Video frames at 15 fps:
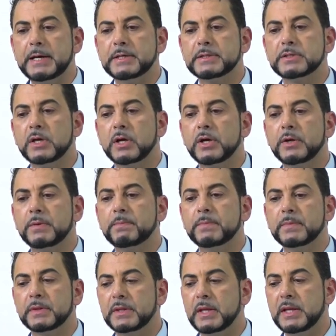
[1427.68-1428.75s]
So
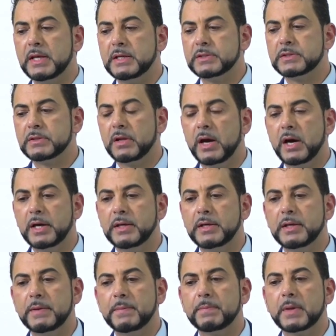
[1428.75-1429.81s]
the next slide
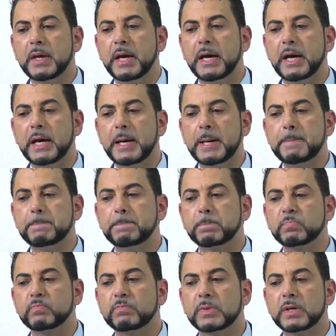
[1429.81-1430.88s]

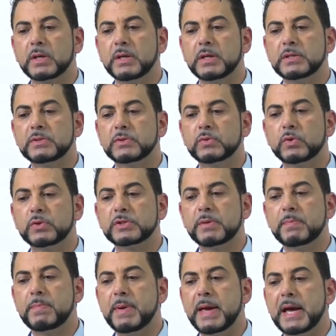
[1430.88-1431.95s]
talks
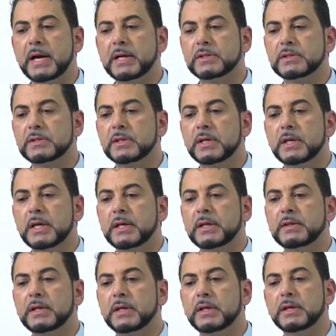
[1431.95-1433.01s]
about
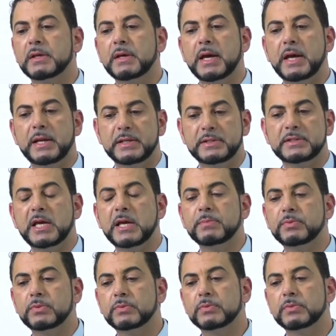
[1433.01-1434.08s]
an
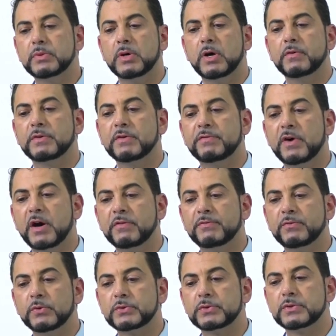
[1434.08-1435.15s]
example of the 5
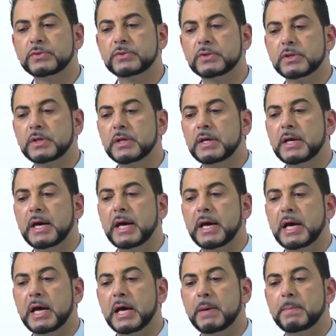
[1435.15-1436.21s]
forces,
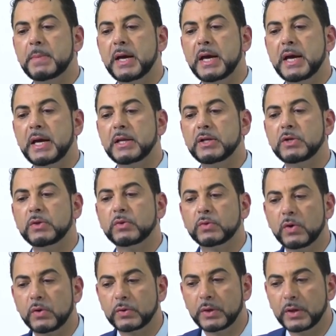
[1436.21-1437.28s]
and you're
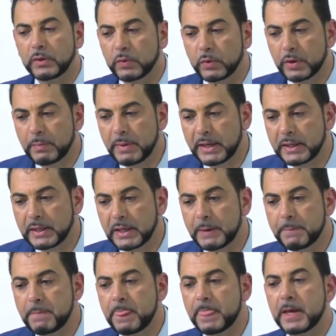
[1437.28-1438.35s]
talking about here